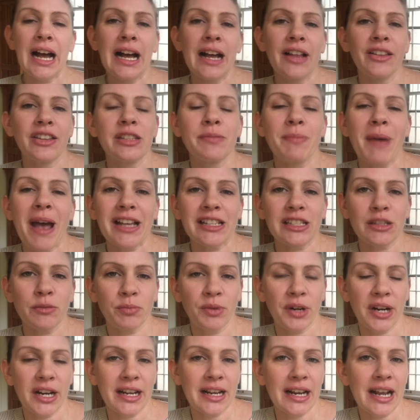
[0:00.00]
this past
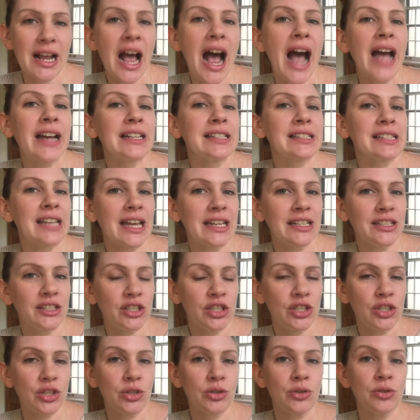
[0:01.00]
spring, I decided to
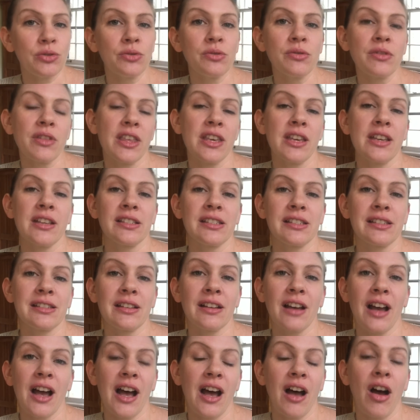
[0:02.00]
do this
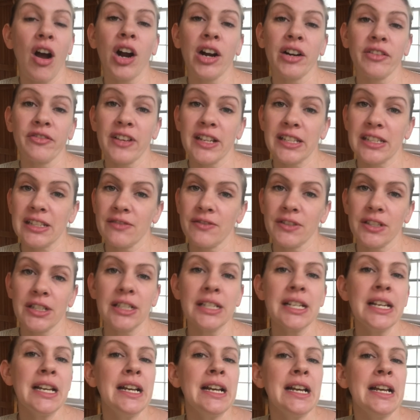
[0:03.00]
art
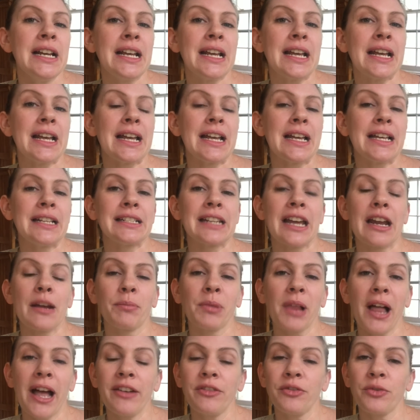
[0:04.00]
festival, and I
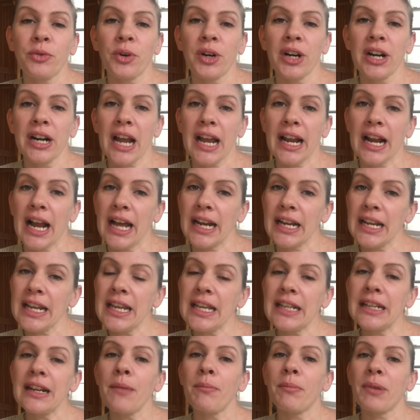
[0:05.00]
applied for it, I got
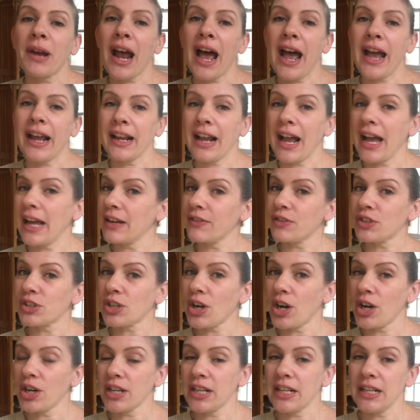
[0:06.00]
in, but I kind of
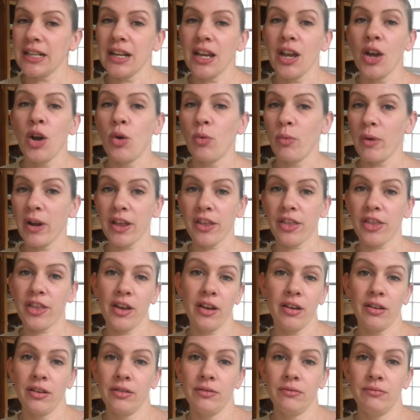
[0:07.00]
started with
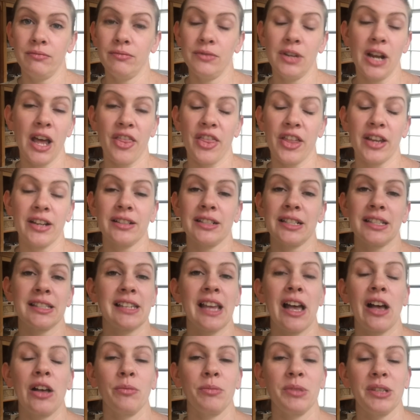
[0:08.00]
nothing to
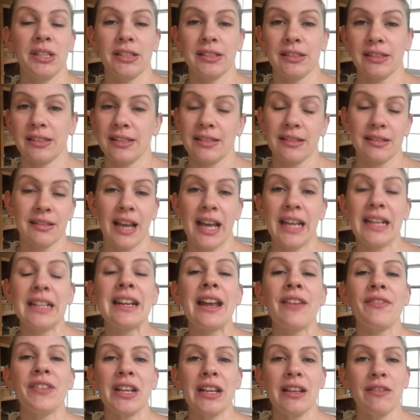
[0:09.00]
sell because I didn't
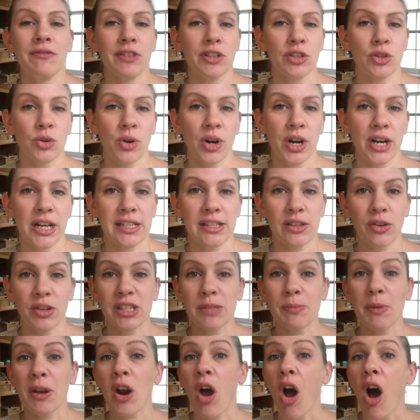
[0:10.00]
have any inventory. So I
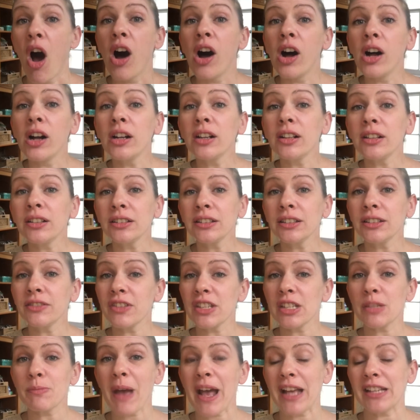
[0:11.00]
spent all of
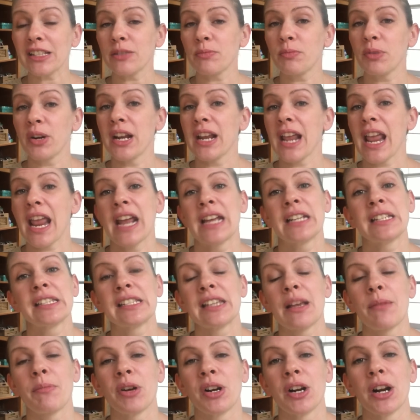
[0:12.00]
this past spring and
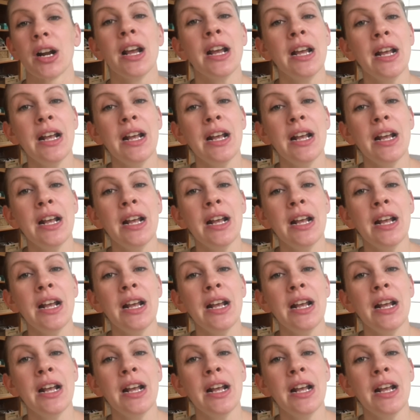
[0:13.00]
summer